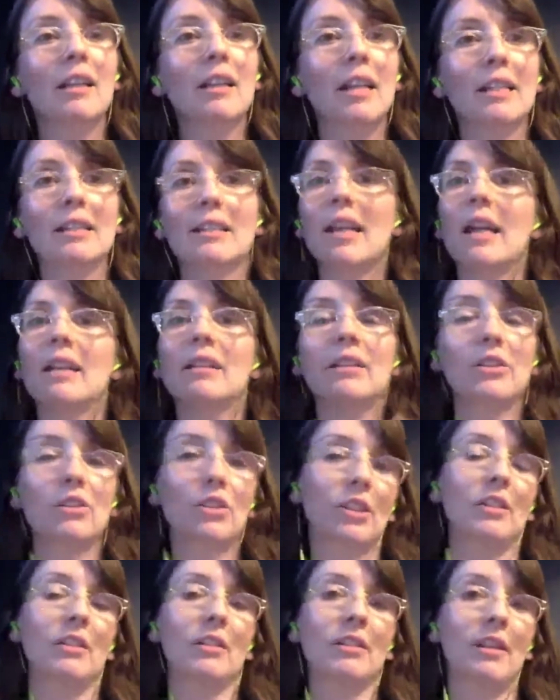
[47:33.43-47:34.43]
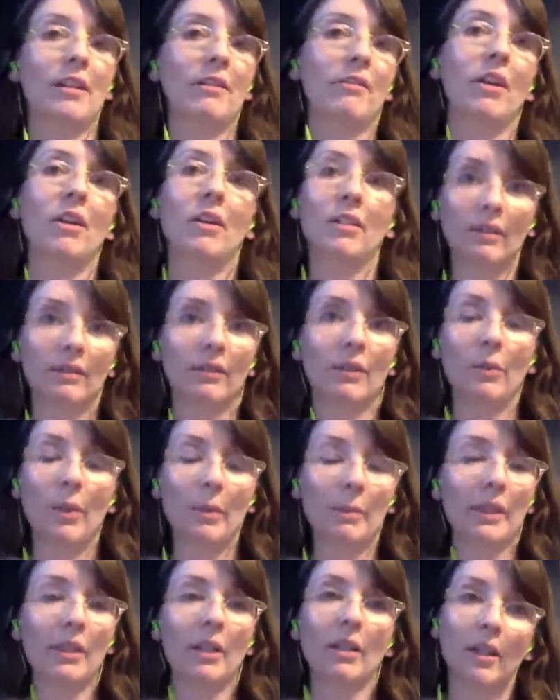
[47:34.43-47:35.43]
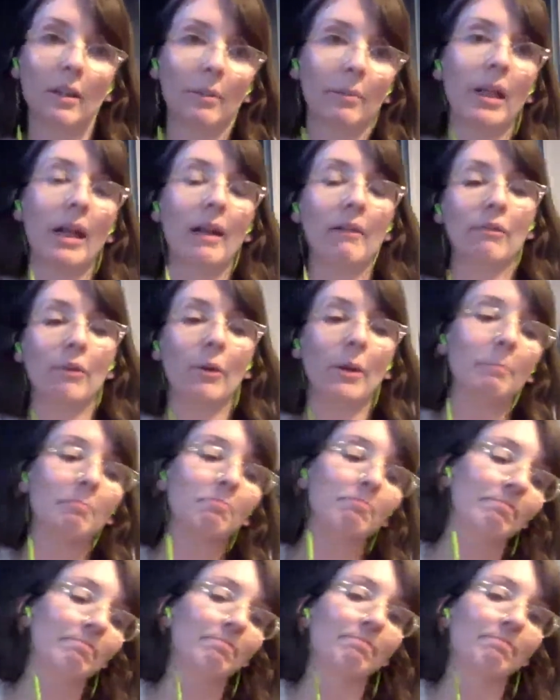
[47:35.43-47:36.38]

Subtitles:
intelligence of all of the women on our platform.